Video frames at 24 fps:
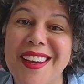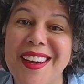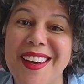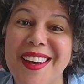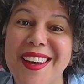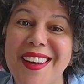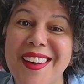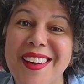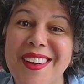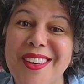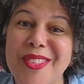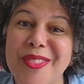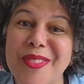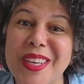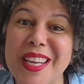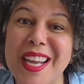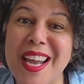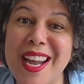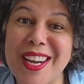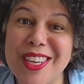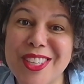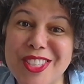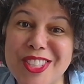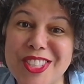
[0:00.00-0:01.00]

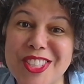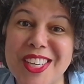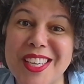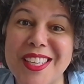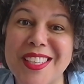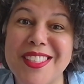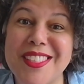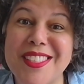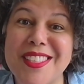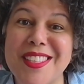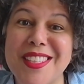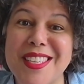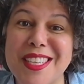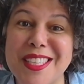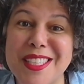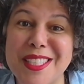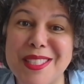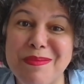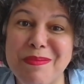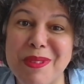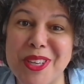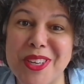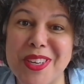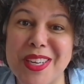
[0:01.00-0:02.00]
reaction to the
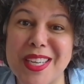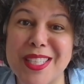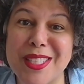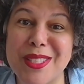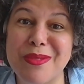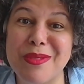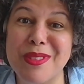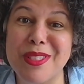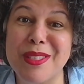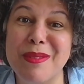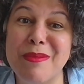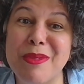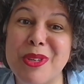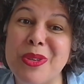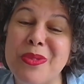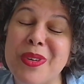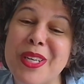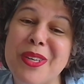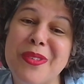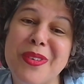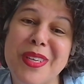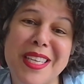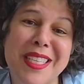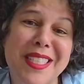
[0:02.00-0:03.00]
experience with someone who
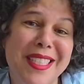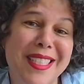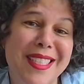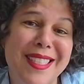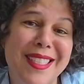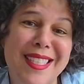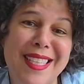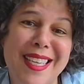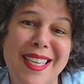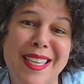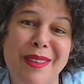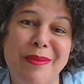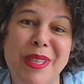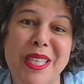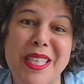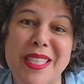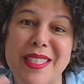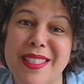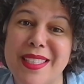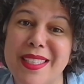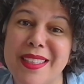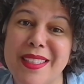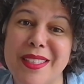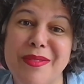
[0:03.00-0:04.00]
I don't get to see
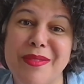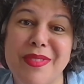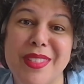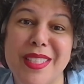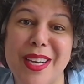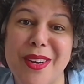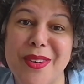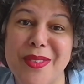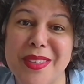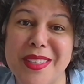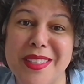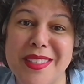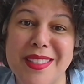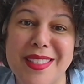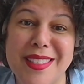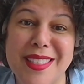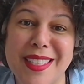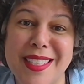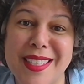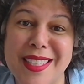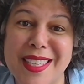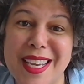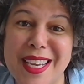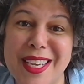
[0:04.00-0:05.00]
because he lives out in
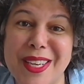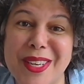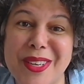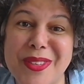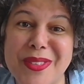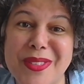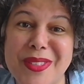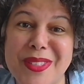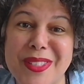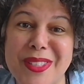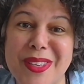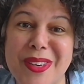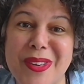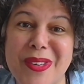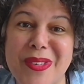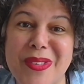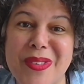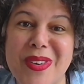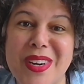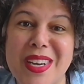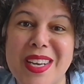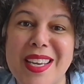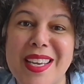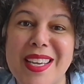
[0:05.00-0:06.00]
San Diego.
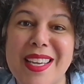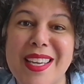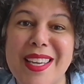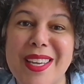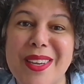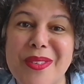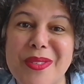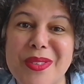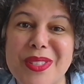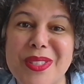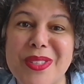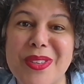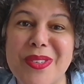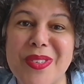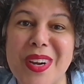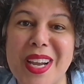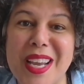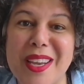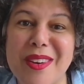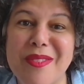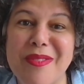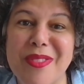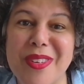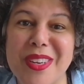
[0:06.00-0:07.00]
So it was
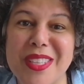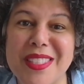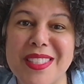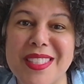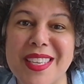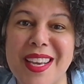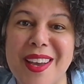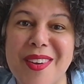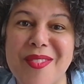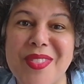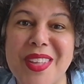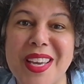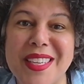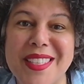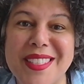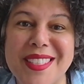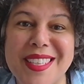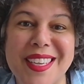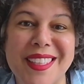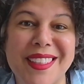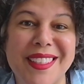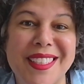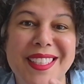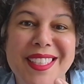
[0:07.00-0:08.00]
great for us to have that
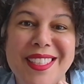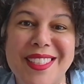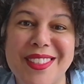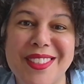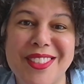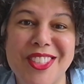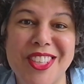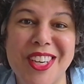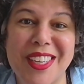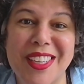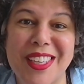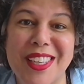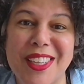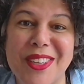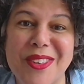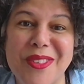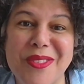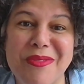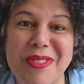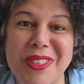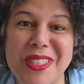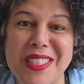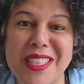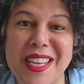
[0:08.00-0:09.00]
daily check-in
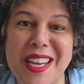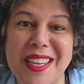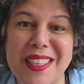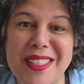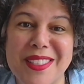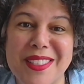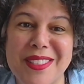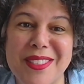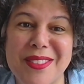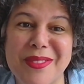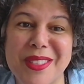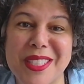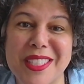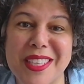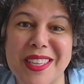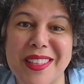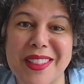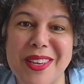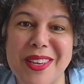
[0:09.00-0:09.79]
over text, which I